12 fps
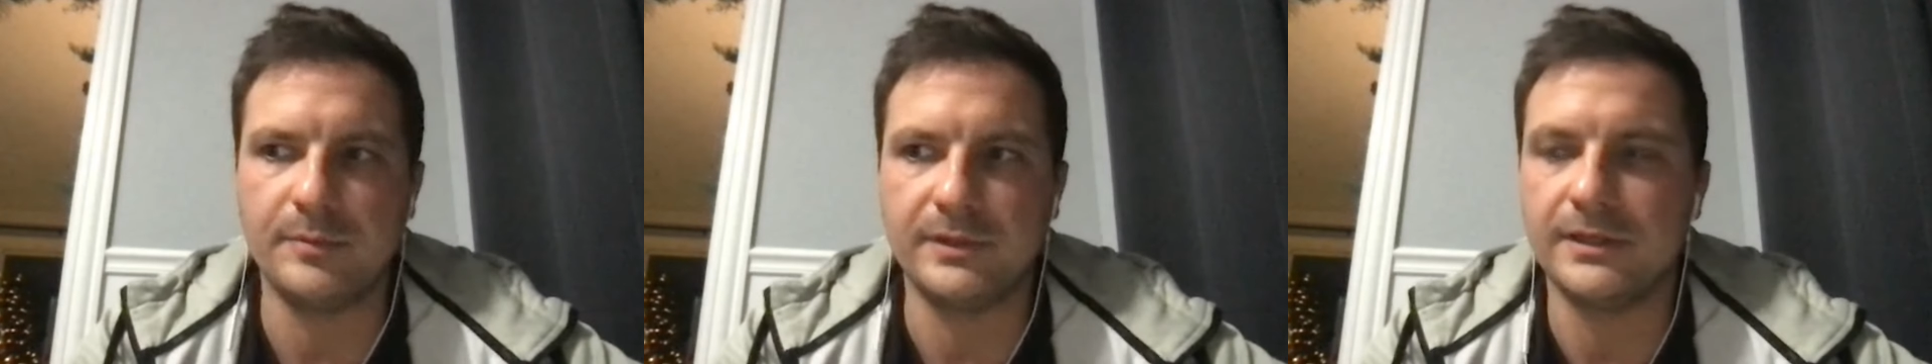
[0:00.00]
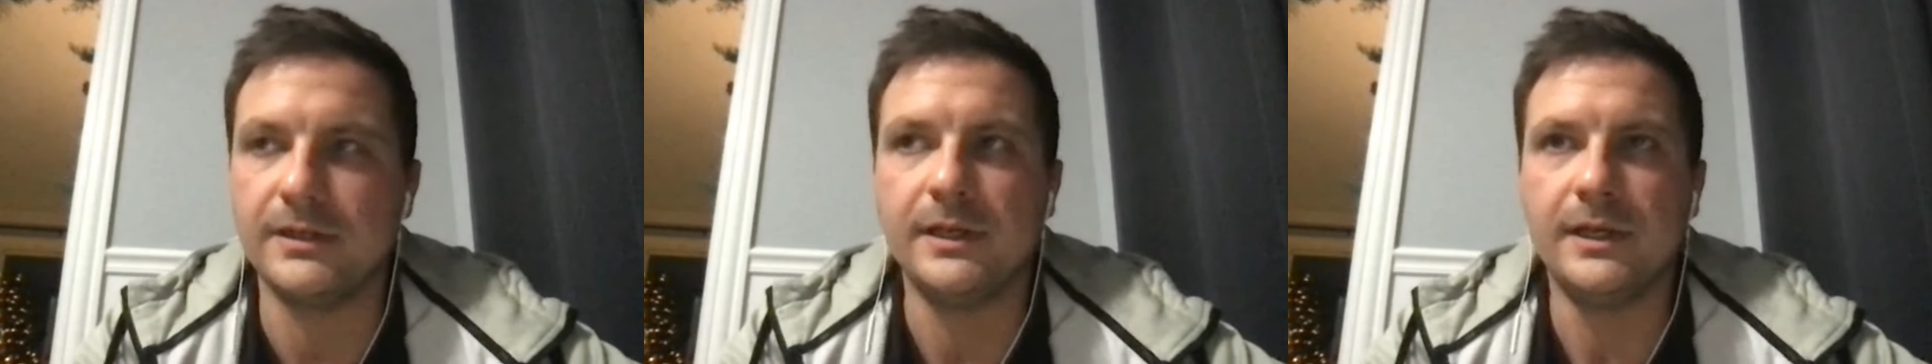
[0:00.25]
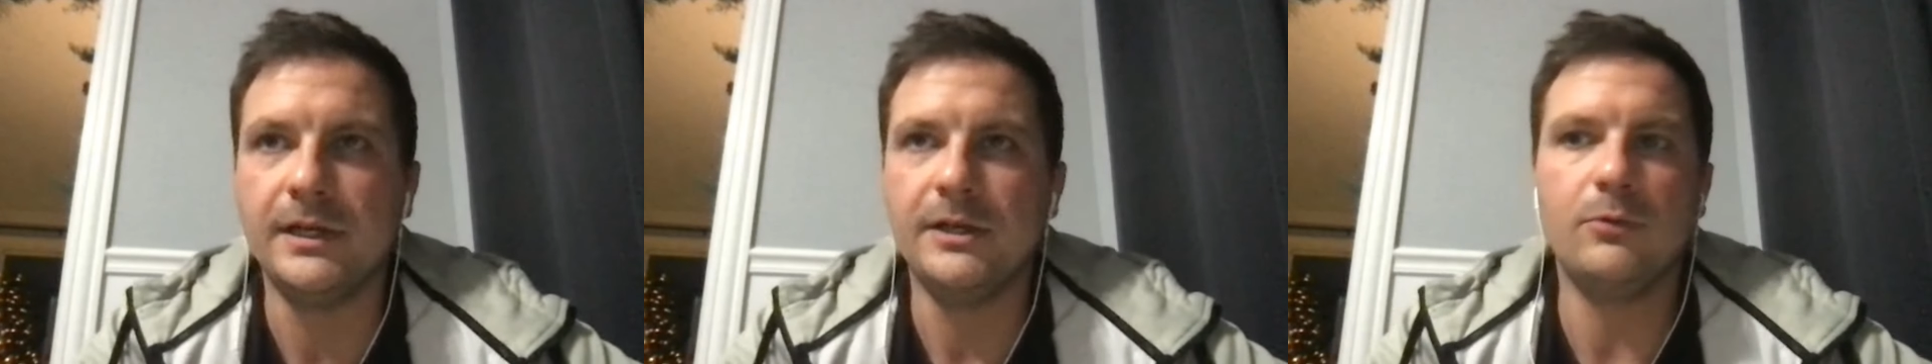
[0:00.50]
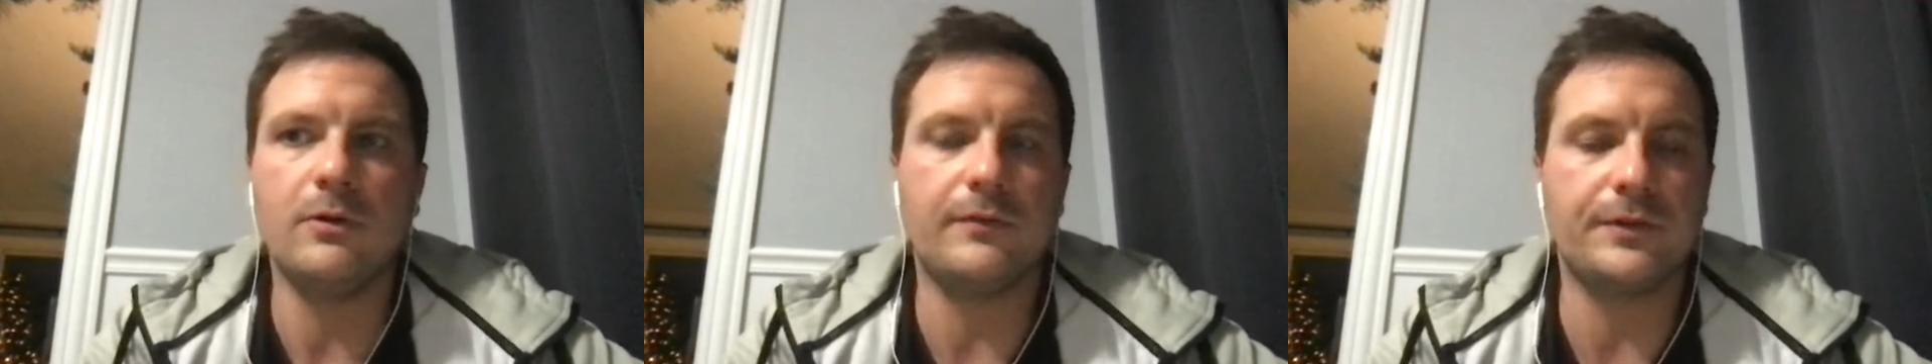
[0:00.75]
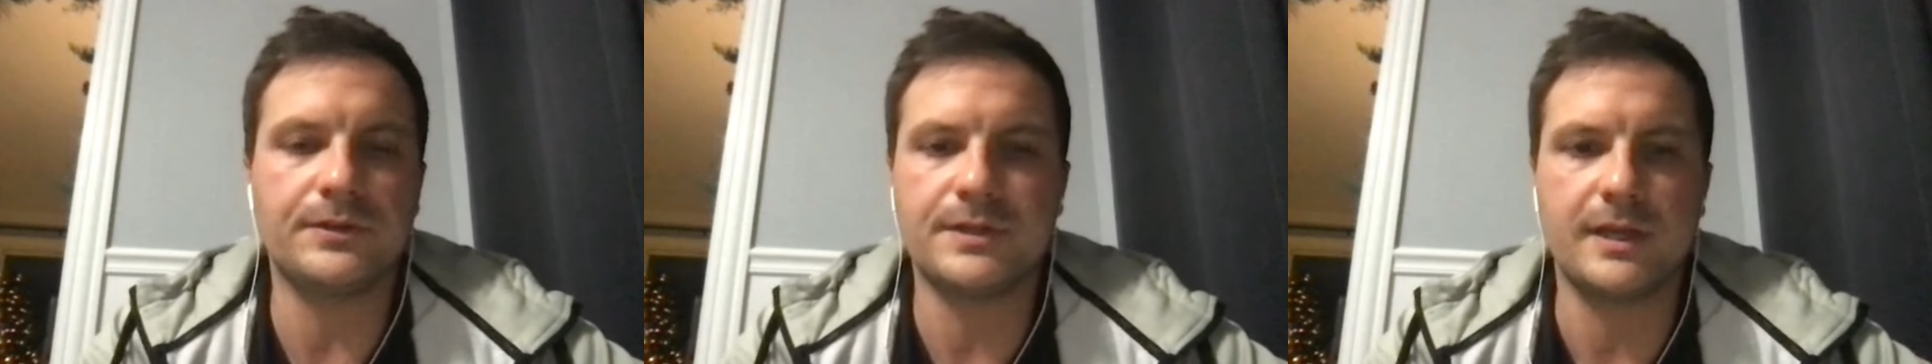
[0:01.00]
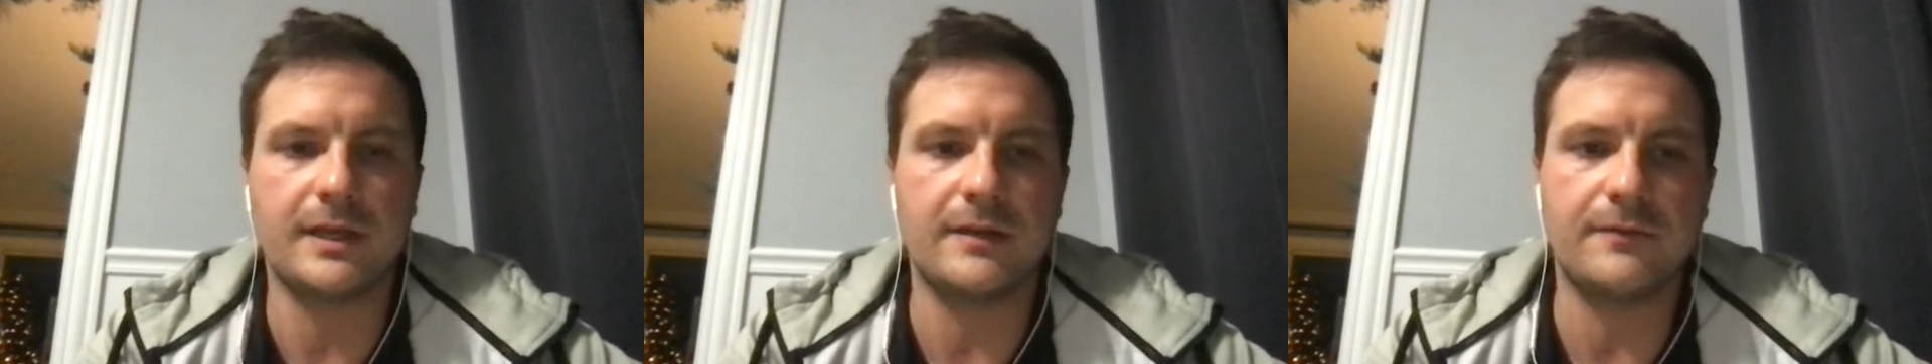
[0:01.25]
and then whoever you're
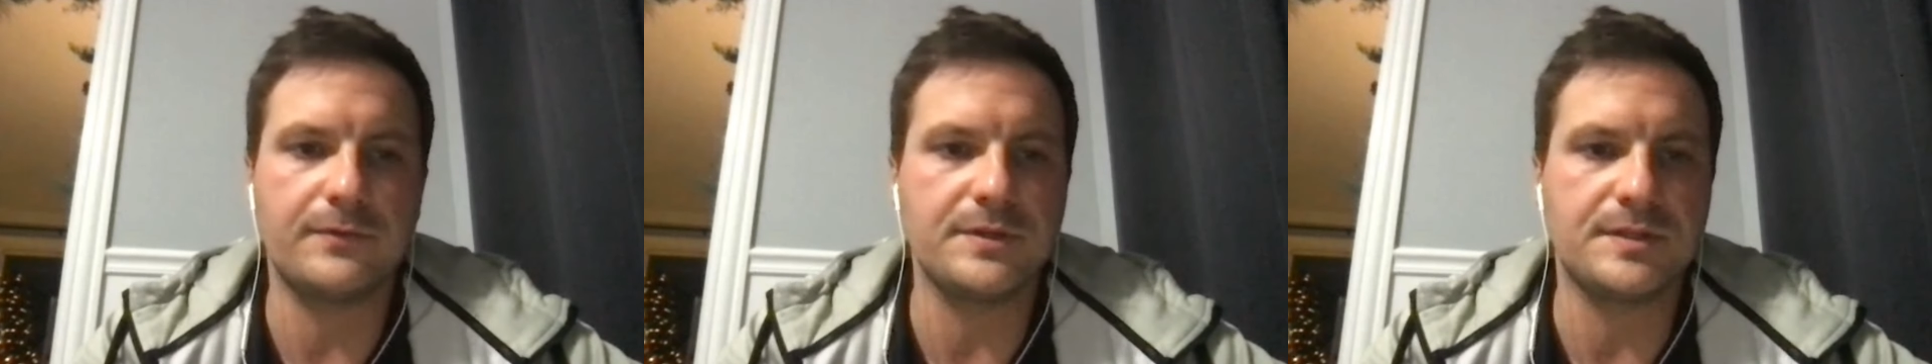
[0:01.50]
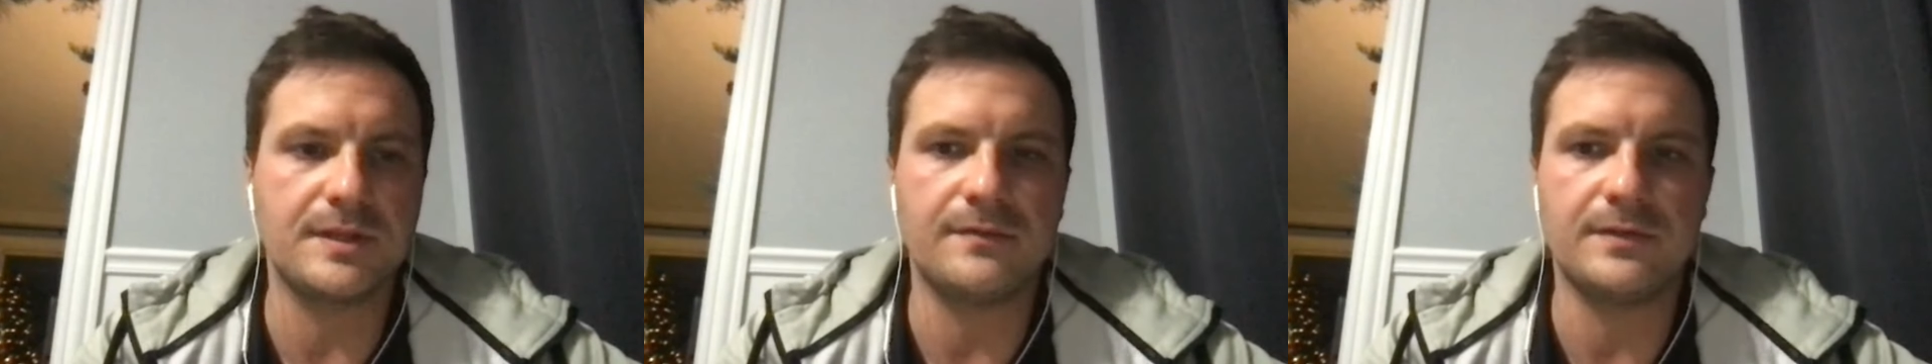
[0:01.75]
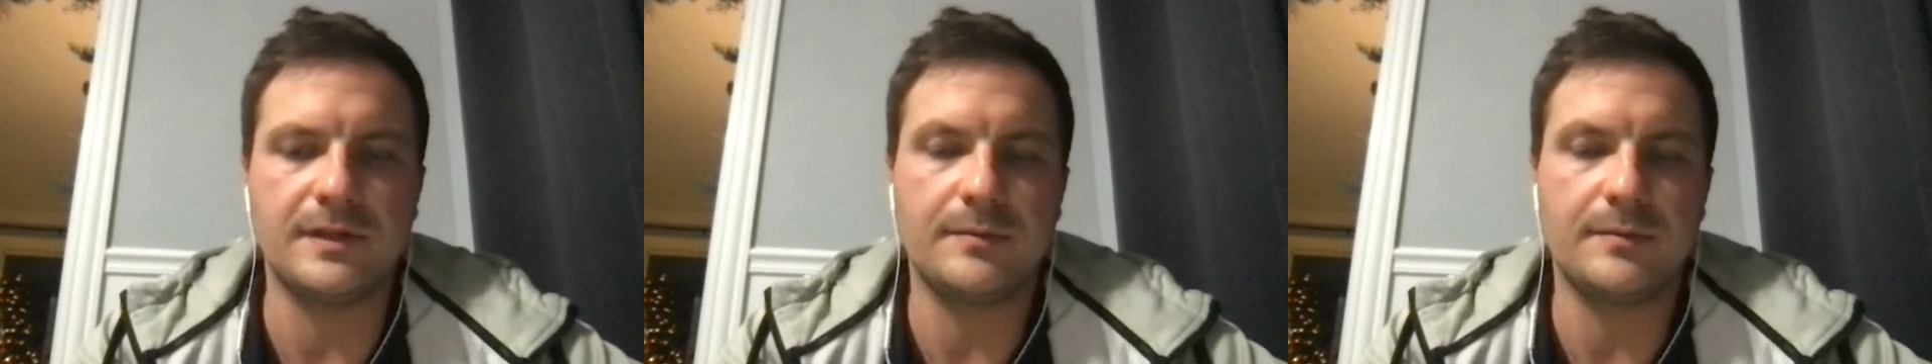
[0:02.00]
taking at free safety.